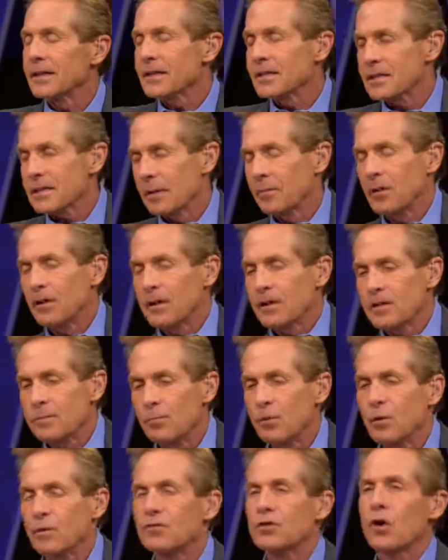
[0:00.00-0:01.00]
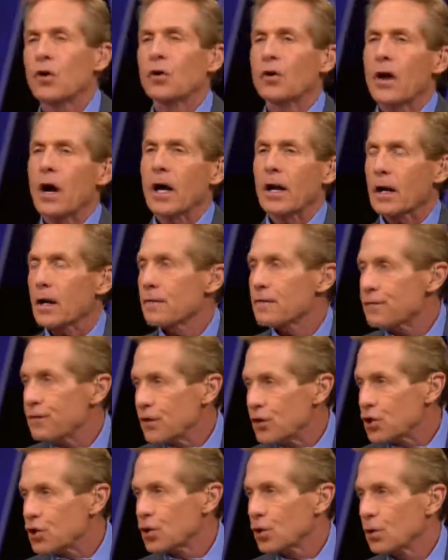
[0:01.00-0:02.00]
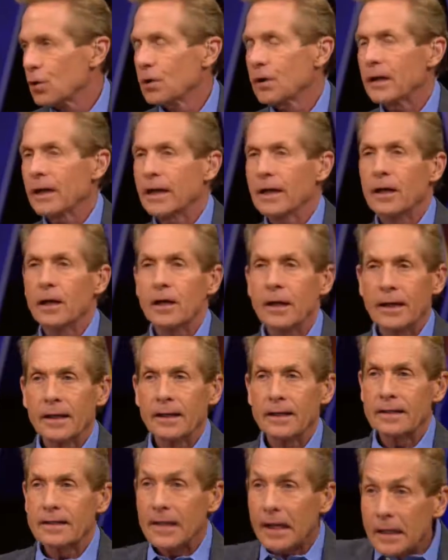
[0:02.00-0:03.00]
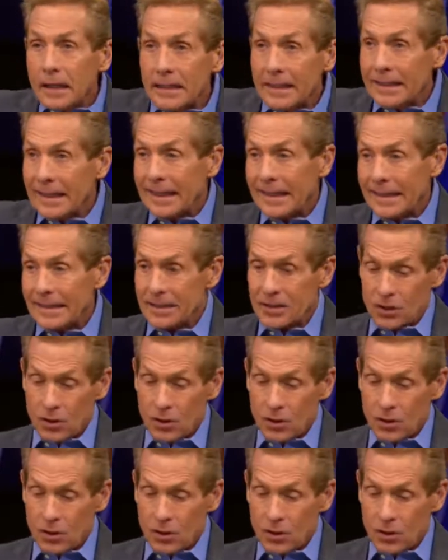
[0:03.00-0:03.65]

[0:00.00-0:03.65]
And some of these moves are not official and done yet.